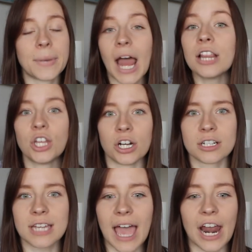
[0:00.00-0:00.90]
but I
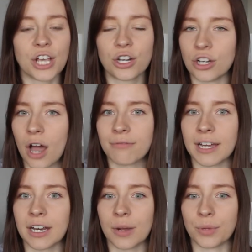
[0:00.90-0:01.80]
looked and I could not
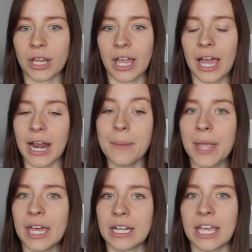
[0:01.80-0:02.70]
find an umbrella, and I'm
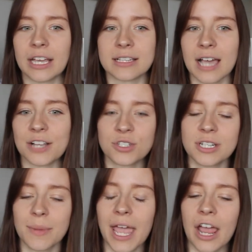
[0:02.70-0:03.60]
panicking because I just
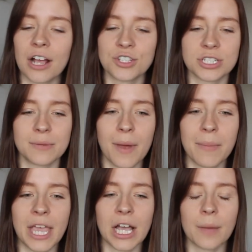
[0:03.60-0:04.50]
did my hair, I just did my
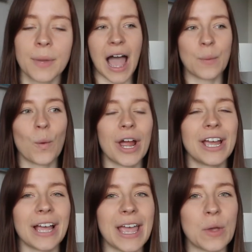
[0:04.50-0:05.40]
makeup, I'm
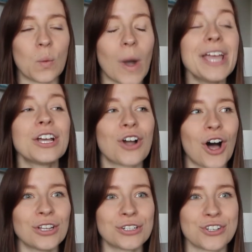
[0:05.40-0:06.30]
wearing a white
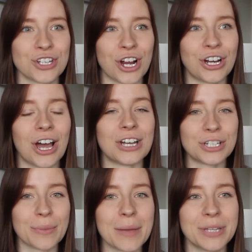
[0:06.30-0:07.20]
collared shirt
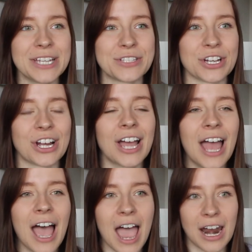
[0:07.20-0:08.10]
under my blazer,
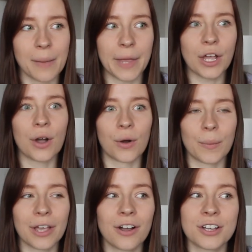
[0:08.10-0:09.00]
and I'm like, oh
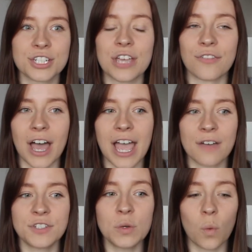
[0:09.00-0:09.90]
my gosh, if I
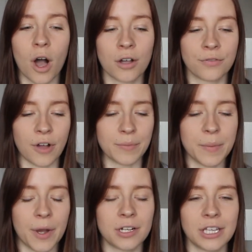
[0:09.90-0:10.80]
have to walk from the
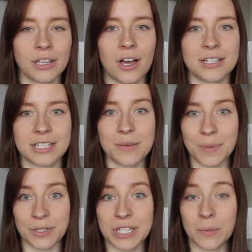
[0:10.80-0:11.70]
parking lot to the
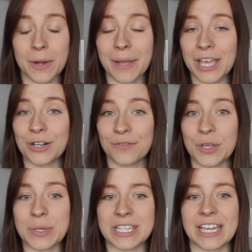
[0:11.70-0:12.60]
building where my
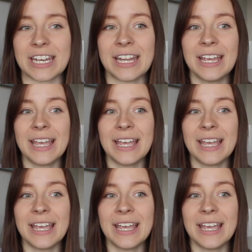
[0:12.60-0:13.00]
interview is in